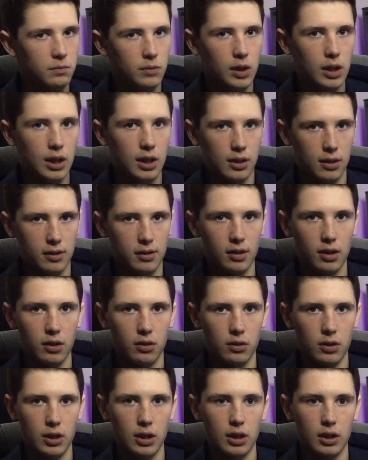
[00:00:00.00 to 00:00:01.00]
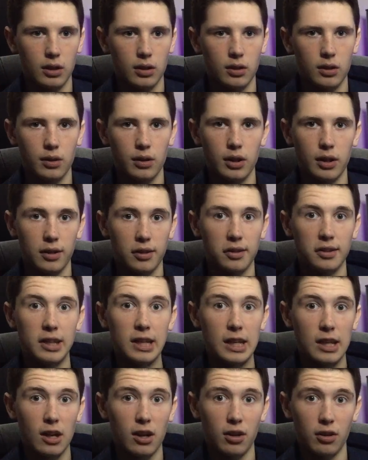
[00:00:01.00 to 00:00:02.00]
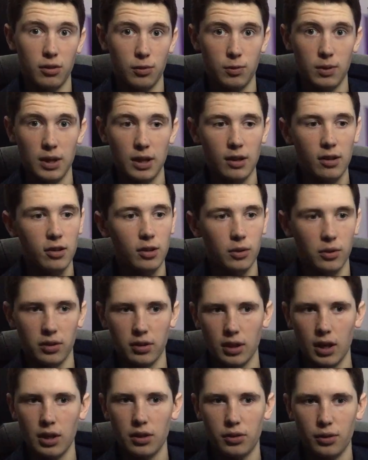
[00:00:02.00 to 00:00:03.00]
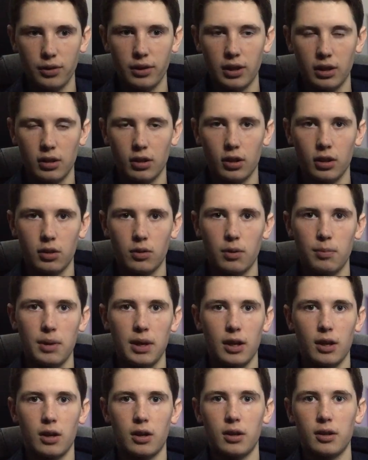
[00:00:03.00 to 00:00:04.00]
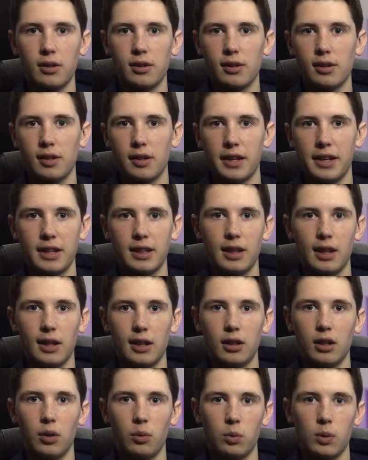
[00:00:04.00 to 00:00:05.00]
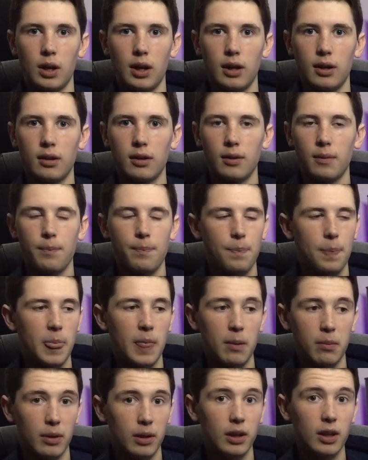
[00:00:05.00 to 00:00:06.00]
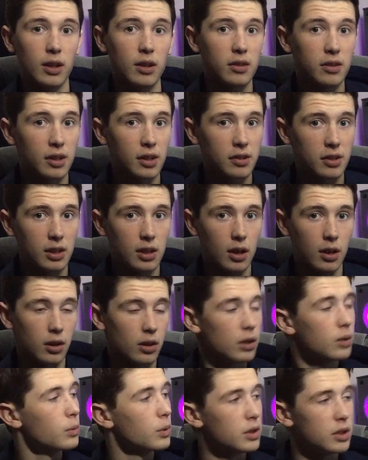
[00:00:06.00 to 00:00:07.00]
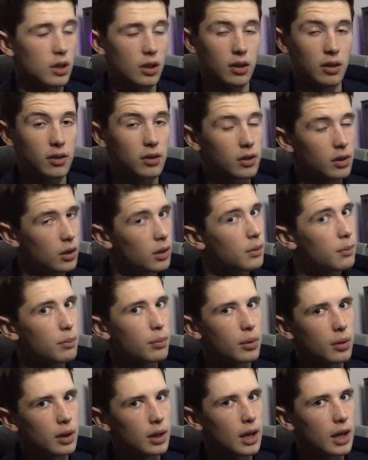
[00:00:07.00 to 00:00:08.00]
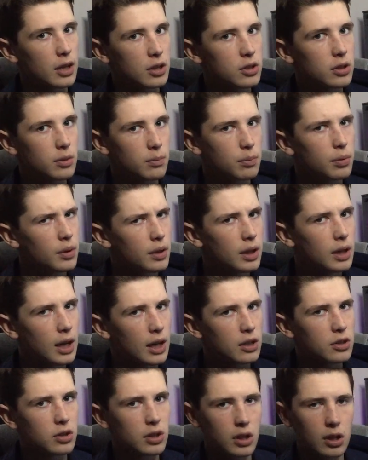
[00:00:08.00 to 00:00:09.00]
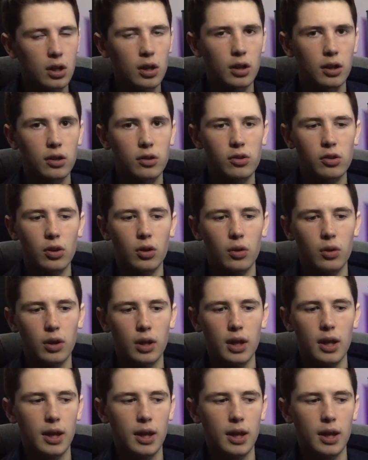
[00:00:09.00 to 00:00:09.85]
considering it's DDR3, so it's not 1333 megahertz like the lower end, but it is 1600, which is pretty actually good. So